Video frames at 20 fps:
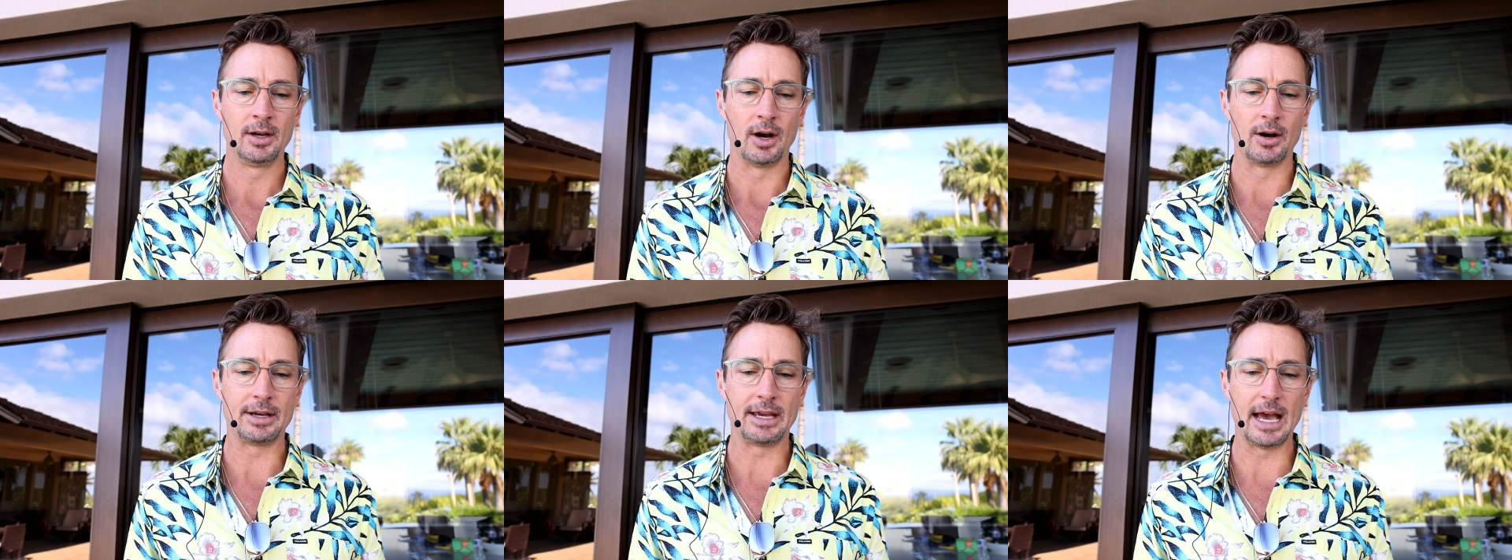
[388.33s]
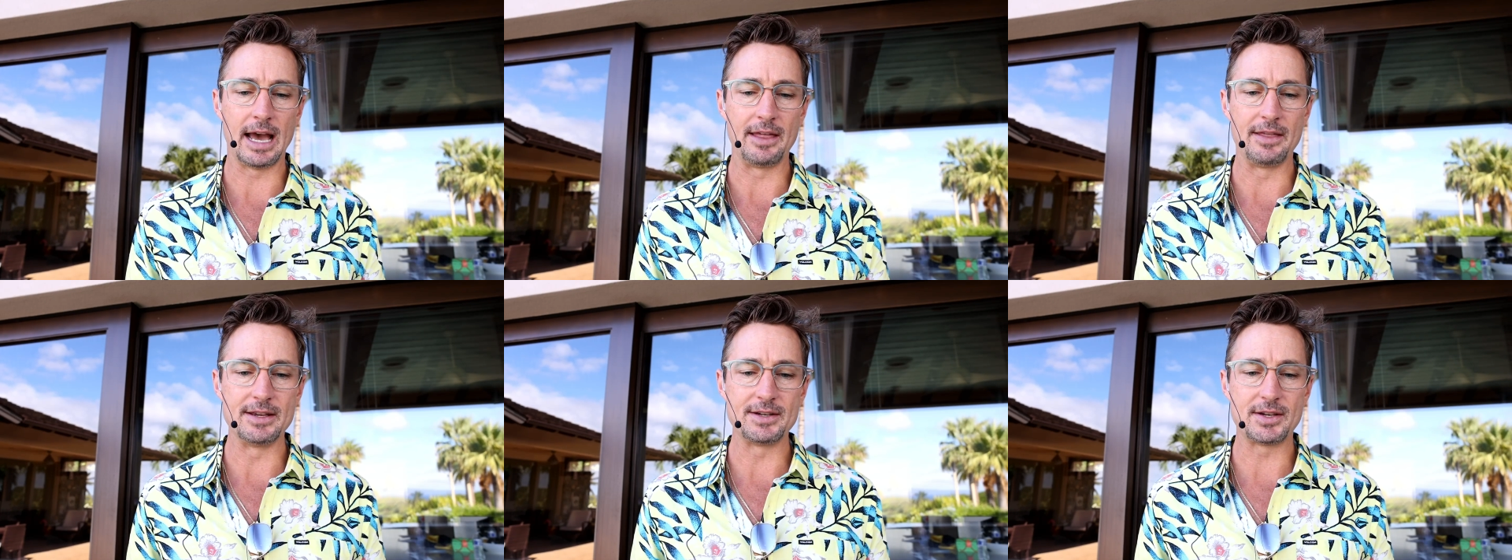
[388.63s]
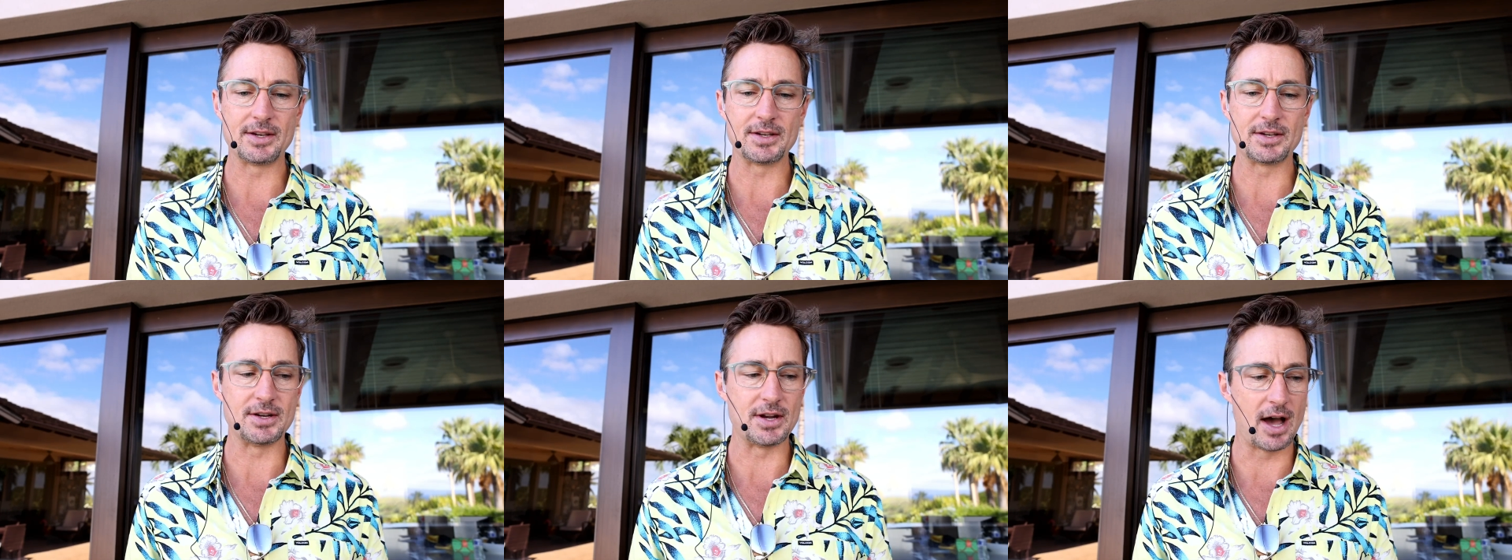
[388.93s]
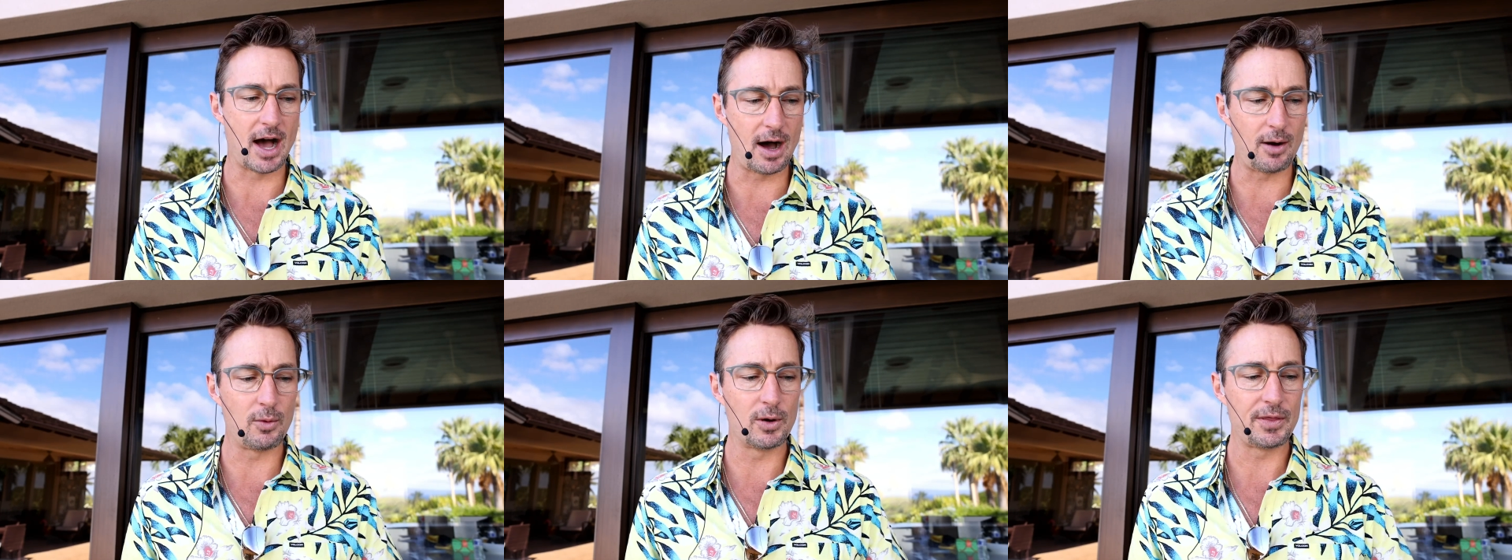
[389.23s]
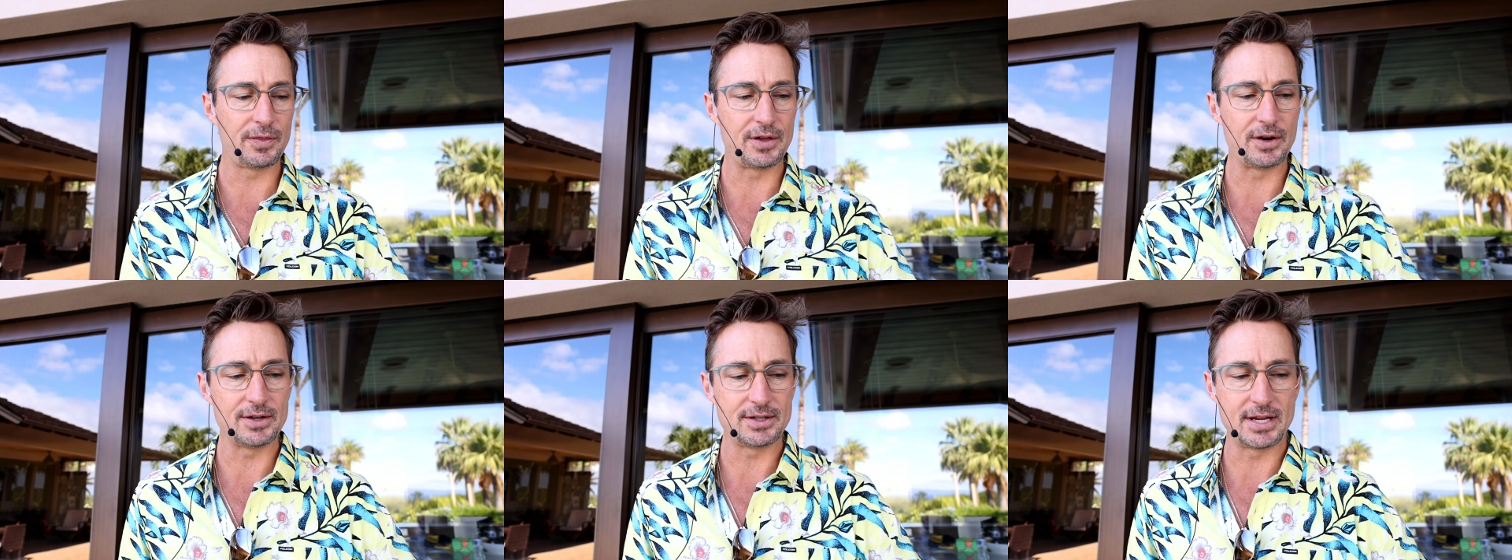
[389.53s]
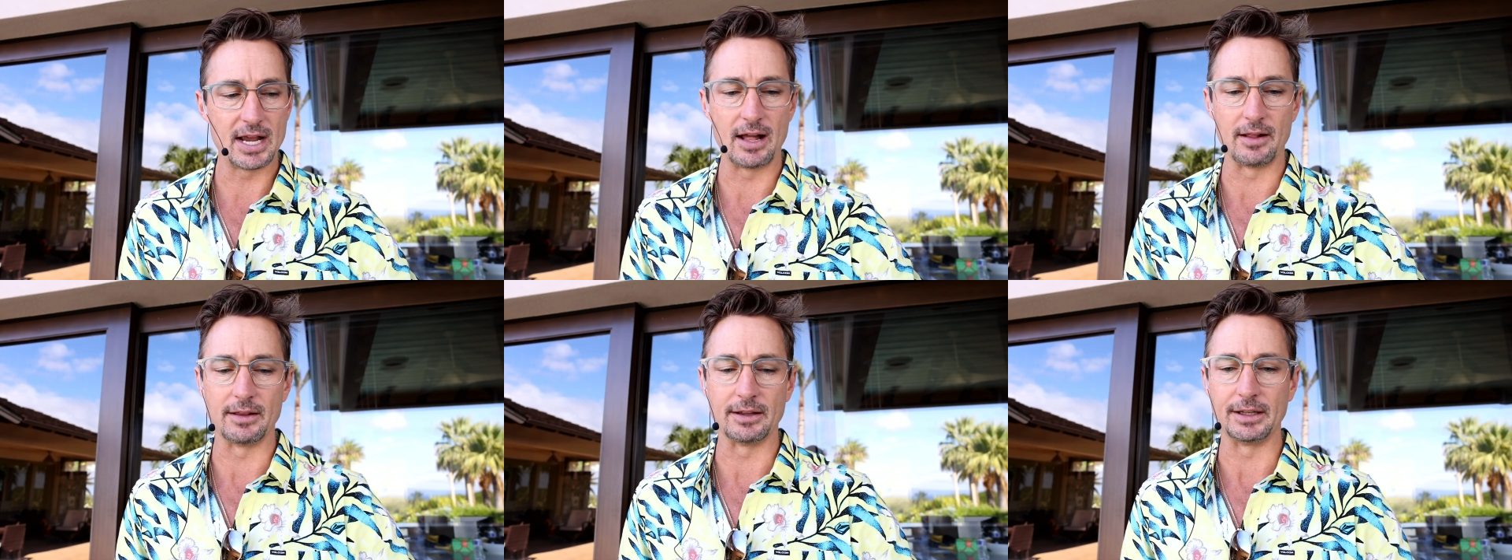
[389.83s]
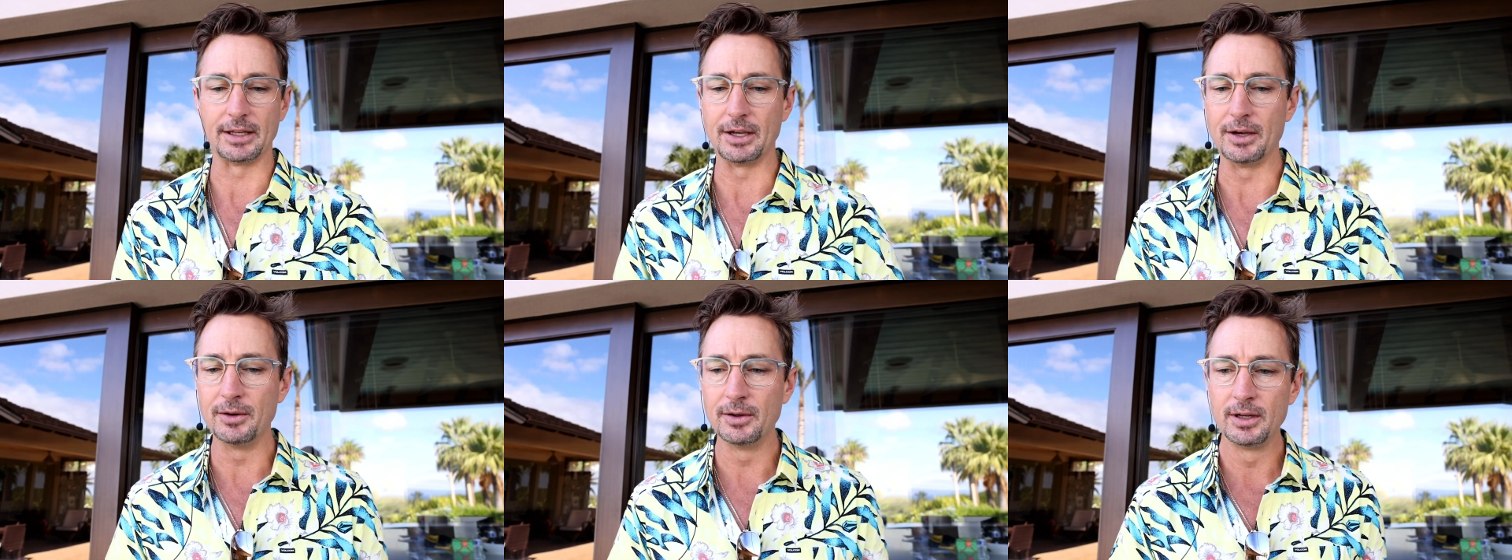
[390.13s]
Okay, this is not what they're
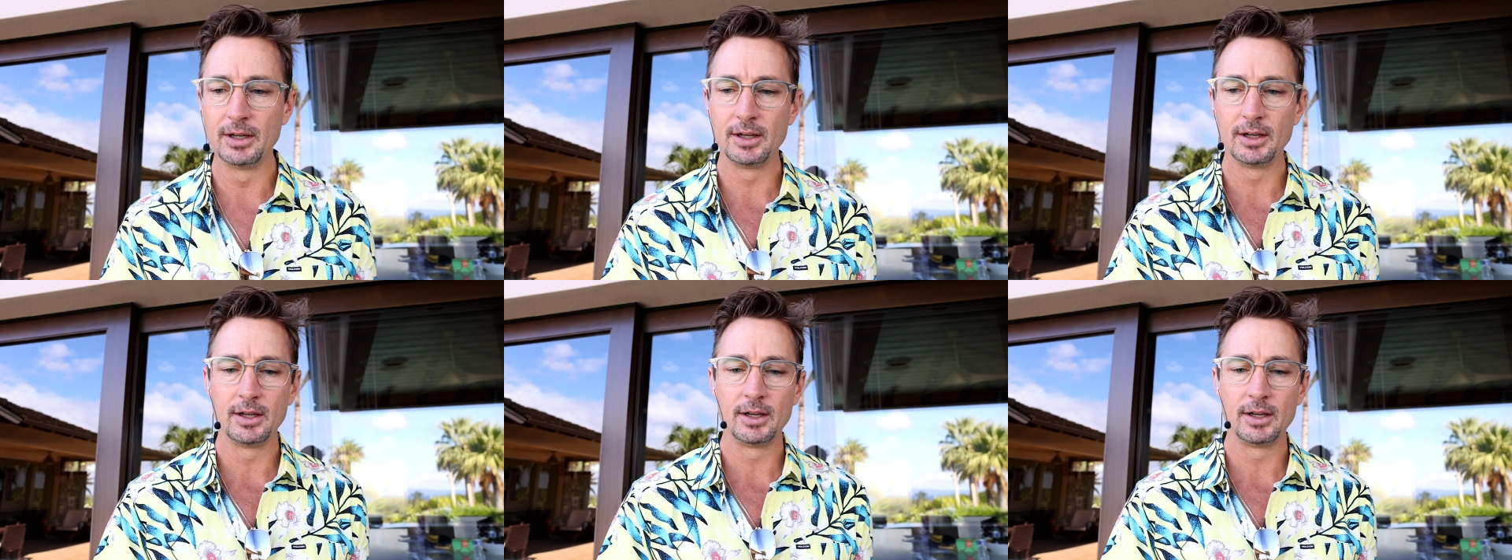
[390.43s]
telling you.